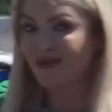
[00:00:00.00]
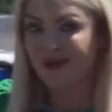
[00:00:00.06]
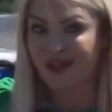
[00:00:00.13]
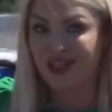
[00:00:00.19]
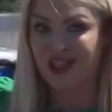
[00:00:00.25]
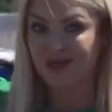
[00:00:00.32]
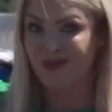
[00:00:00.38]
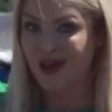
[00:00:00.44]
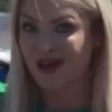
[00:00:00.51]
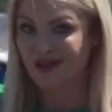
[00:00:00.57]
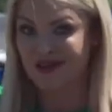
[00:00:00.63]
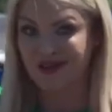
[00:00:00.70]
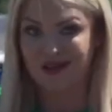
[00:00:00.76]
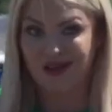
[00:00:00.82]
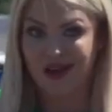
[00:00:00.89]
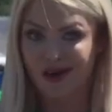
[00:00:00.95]
a free space
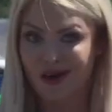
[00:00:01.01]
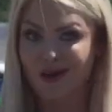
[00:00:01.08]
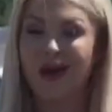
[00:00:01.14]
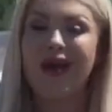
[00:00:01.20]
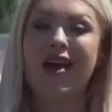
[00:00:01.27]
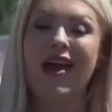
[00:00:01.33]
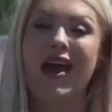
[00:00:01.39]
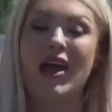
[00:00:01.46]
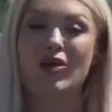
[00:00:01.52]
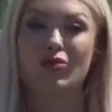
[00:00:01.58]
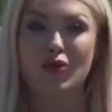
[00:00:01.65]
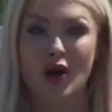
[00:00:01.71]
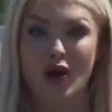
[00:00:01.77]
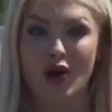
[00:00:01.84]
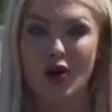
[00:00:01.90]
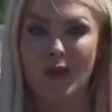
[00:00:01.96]
to go and
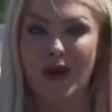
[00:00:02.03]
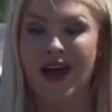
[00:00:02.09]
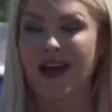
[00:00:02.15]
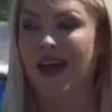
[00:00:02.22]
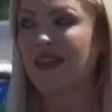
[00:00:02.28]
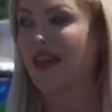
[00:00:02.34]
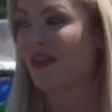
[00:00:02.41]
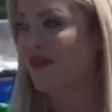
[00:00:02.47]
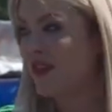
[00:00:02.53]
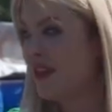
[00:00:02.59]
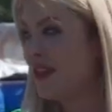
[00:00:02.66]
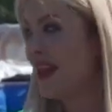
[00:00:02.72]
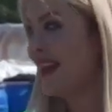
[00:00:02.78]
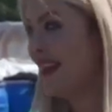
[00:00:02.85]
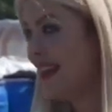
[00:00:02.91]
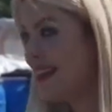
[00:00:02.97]
roam, uh, and they feel
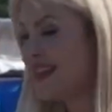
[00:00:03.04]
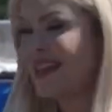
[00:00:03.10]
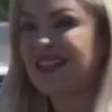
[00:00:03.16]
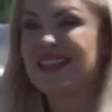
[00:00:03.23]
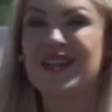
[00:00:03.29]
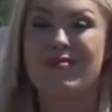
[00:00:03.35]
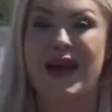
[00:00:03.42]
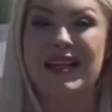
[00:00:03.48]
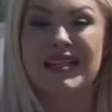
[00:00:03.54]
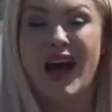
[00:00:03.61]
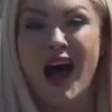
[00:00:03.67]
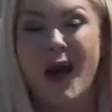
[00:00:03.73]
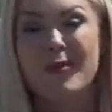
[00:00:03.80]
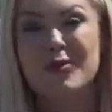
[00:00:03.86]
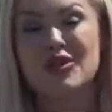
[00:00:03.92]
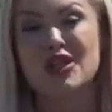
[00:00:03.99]
like this is the best
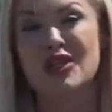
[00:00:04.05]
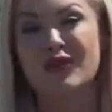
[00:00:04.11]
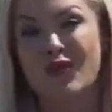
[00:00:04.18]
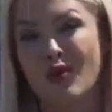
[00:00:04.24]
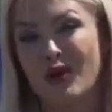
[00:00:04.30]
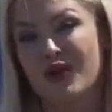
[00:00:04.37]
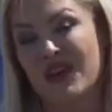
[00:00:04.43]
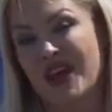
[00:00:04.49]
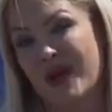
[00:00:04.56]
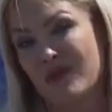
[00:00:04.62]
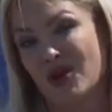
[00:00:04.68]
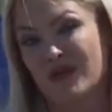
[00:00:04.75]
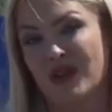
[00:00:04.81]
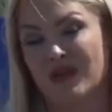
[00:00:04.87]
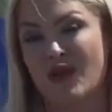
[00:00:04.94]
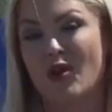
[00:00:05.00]
option for them
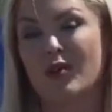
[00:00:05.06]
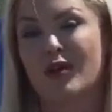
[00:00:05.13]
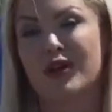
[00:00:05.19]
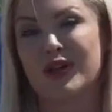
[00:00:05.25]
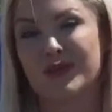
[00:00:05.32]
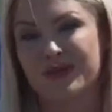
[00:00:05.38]
moving forward.